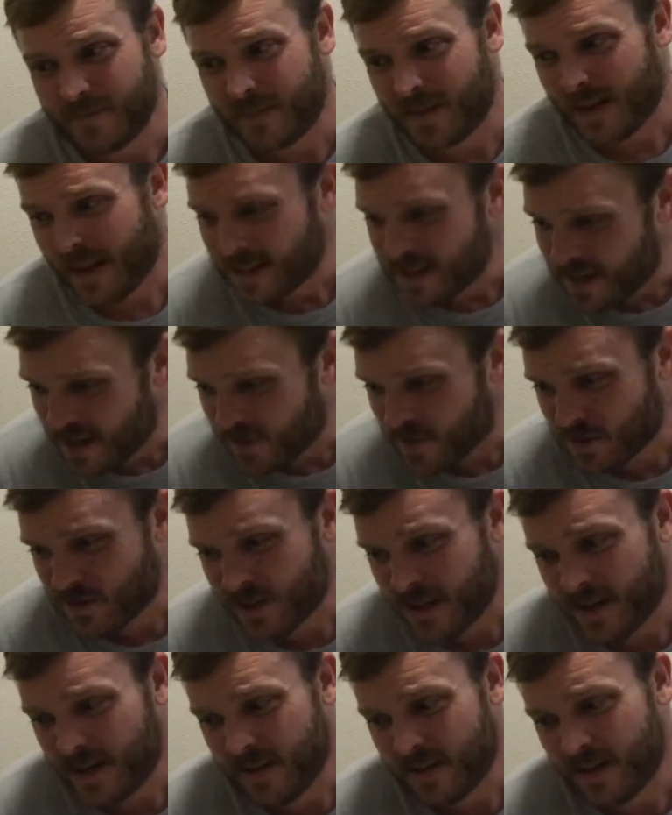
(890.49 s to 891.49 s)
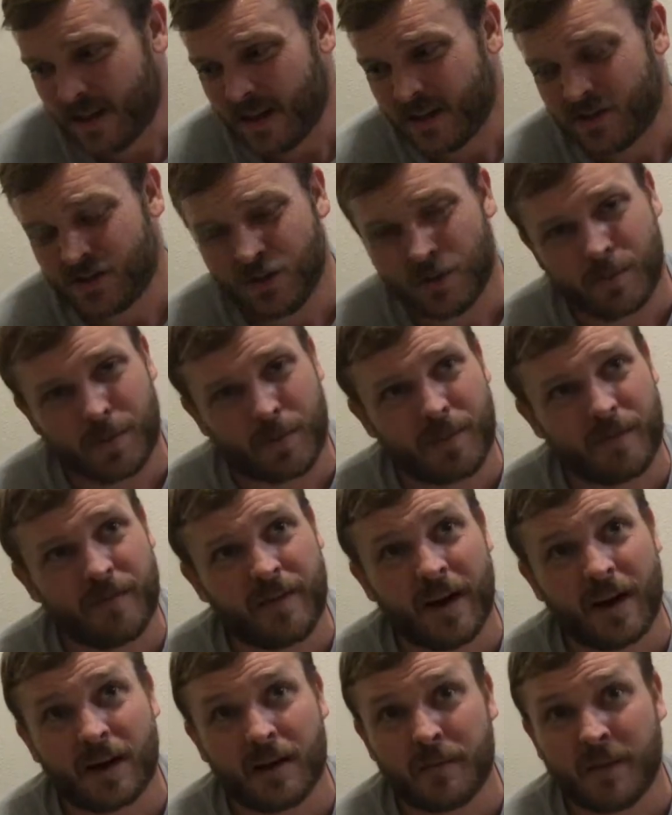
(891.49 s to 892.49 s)
Has he ever said anything super
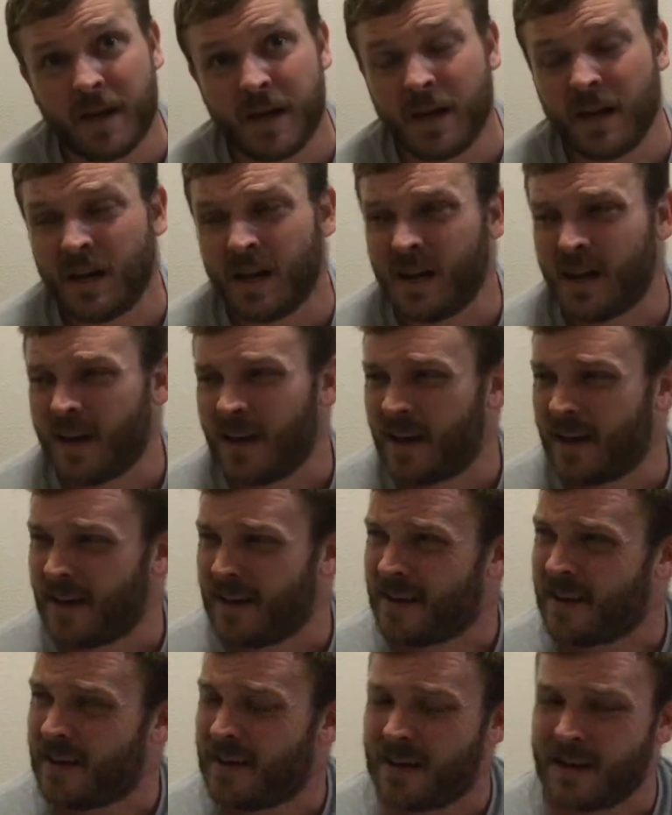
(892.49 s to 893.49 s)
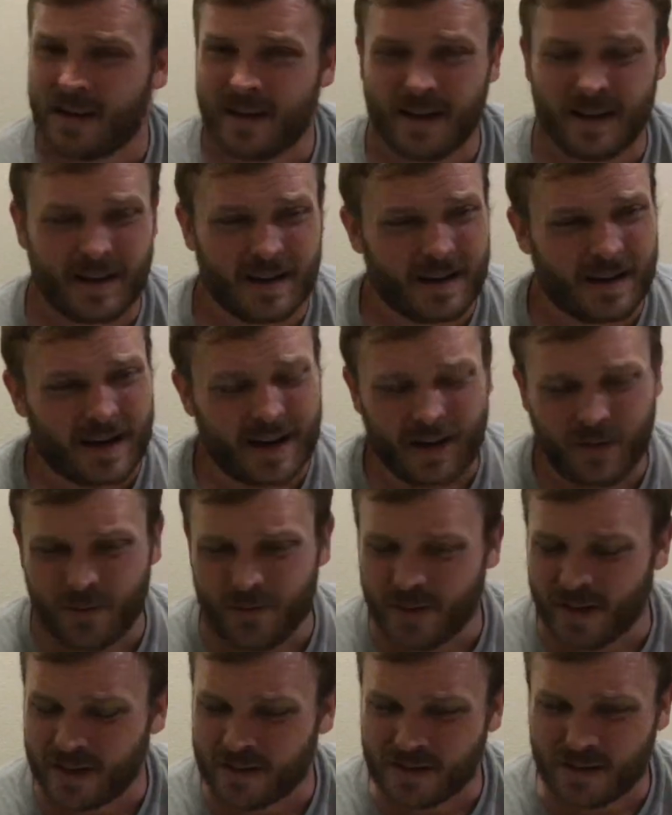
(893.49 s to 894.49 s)
profound to me? I don't
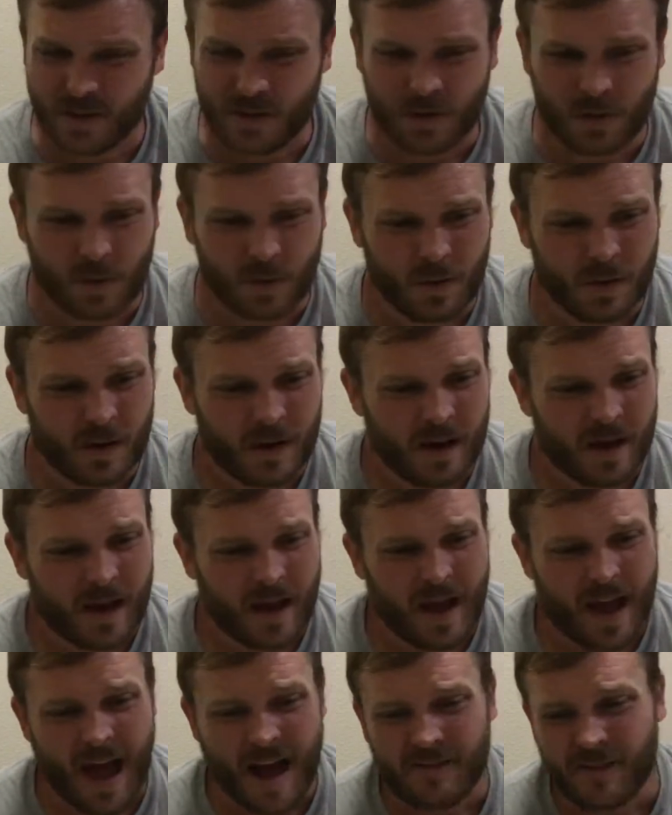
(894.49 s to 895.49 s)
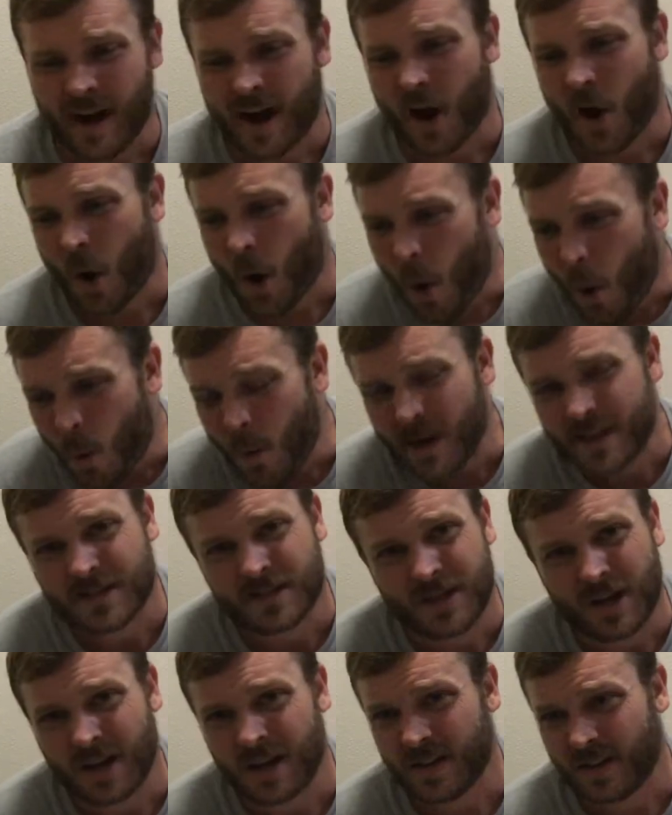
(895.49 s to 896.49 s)
think so. Have I always
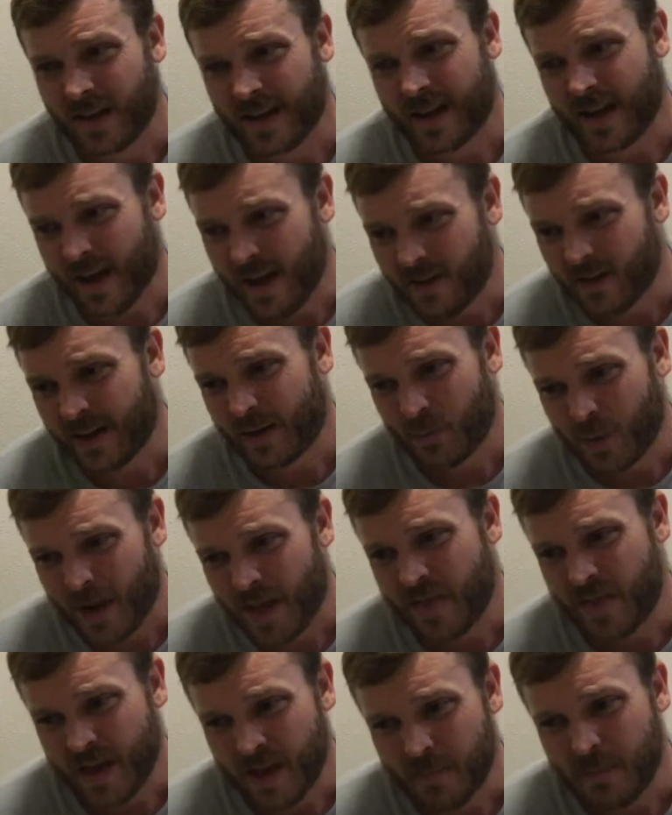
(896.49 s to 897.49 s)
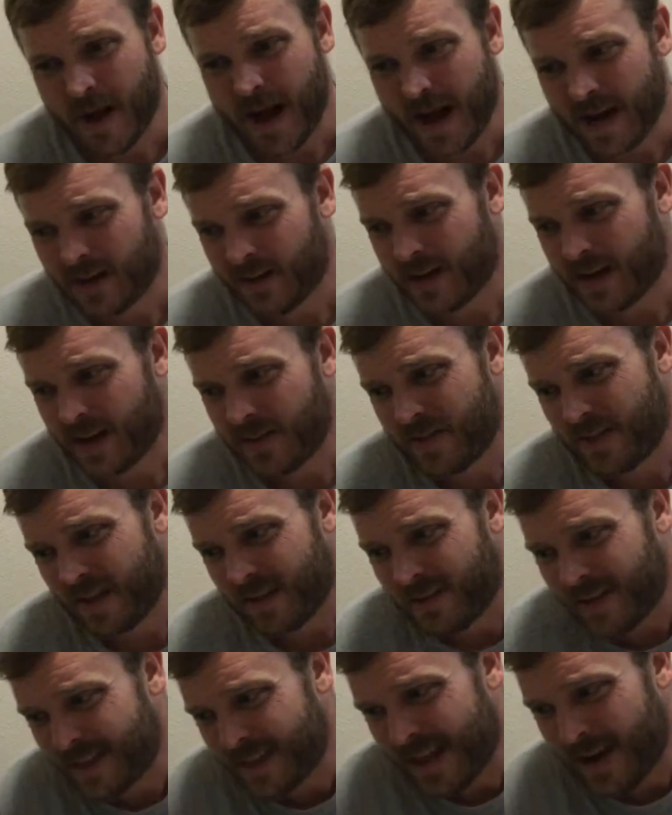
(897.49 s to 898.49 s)
thought, like when I think back, like, I
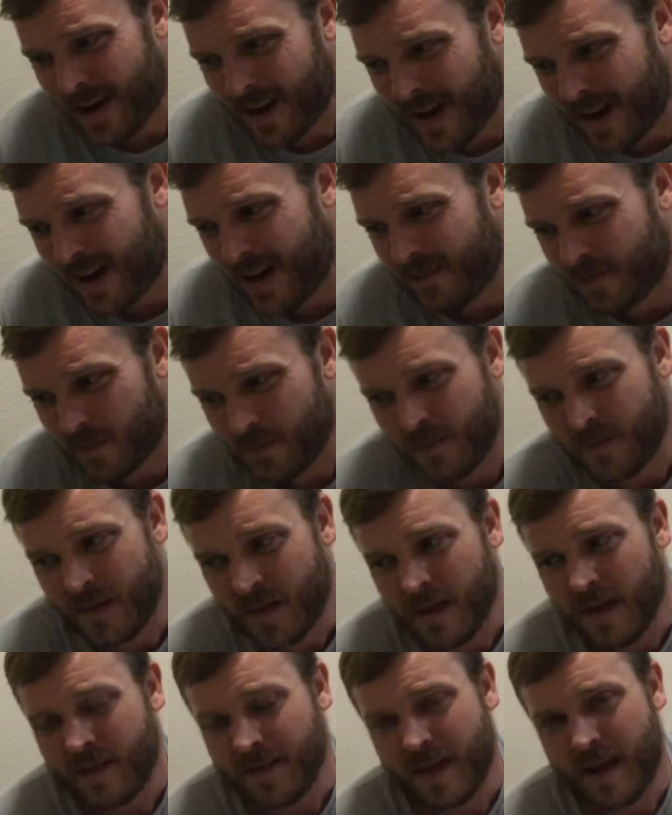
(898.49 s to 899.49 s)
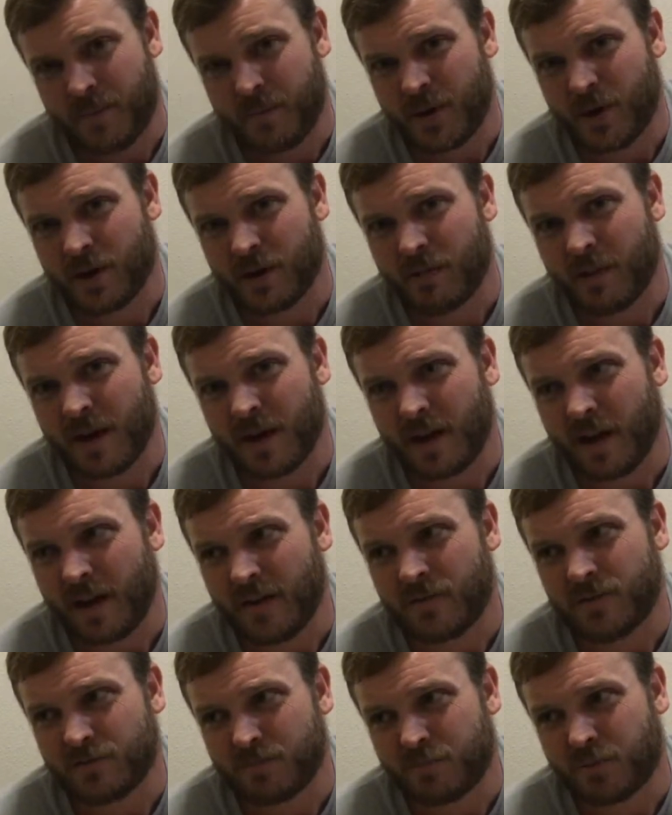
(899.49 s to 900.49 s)
think, like, that guy from that period of my
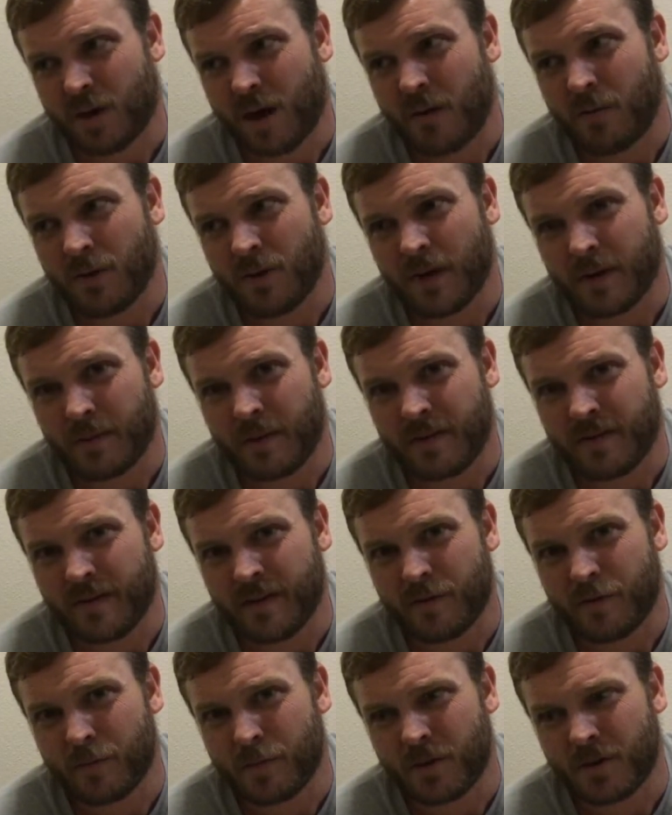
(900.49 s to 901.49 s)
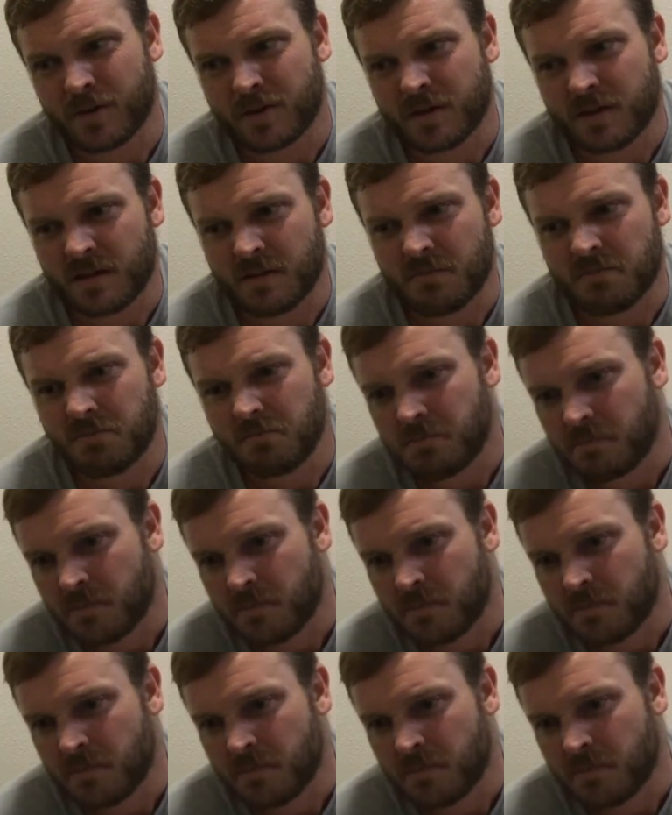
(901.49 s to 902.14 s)
life was probably like my favorite person,